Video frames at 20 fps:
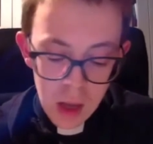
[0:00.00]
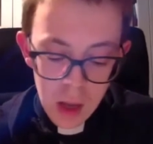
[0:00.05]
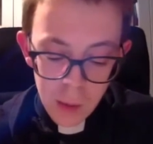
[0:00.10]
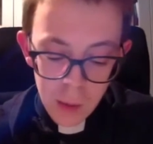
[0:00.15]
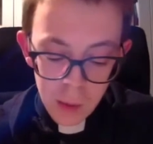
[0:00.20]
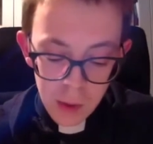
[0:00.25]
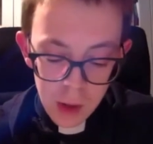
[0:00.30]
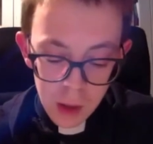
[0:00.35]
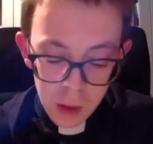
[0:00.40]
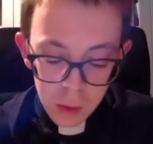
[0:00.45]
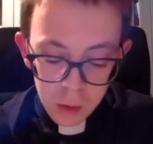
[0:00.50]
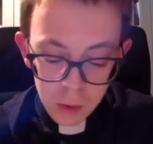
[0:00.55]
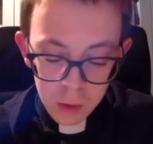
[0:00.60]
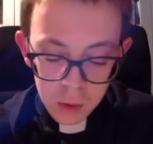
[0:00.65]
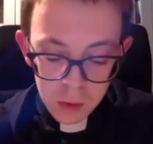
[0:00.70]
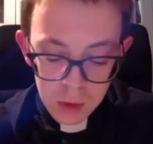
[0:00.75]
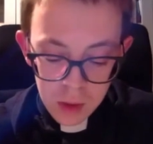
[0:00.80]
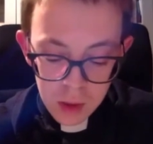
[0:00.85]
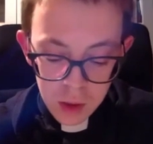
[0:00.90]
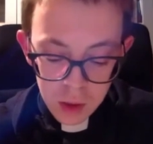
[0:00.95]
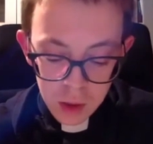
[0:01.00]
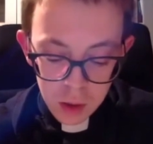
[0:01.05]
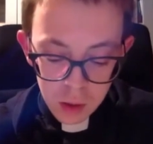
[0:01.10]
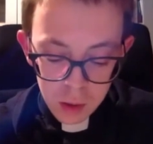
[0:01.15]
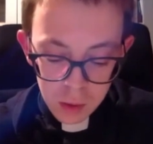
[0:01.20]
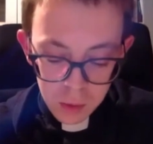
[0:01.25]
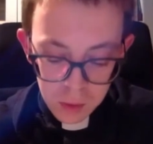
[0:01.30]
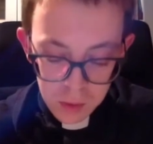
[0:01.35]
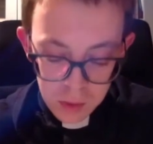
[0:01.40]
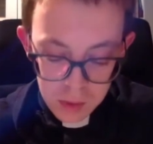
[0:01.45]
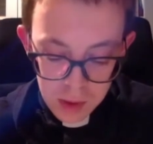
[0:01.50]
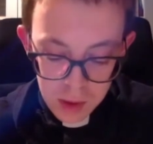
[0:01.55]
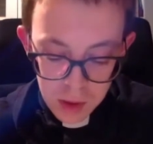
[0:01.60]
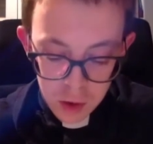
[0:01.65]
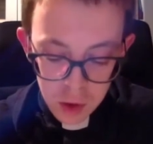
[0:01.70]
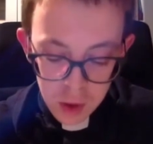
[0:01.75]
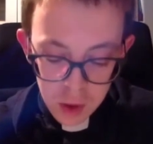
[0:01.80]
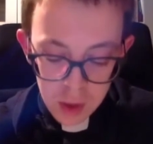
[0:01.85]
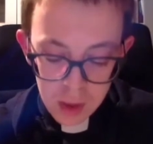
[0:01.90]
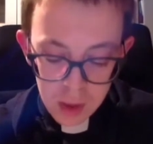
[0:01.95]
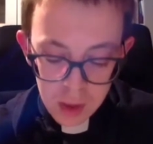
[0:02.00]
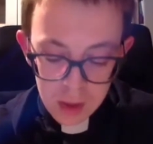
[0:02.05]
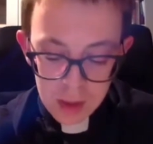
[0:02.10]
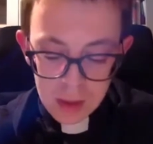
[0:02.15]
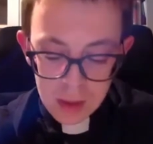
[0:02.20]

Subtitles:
without considering this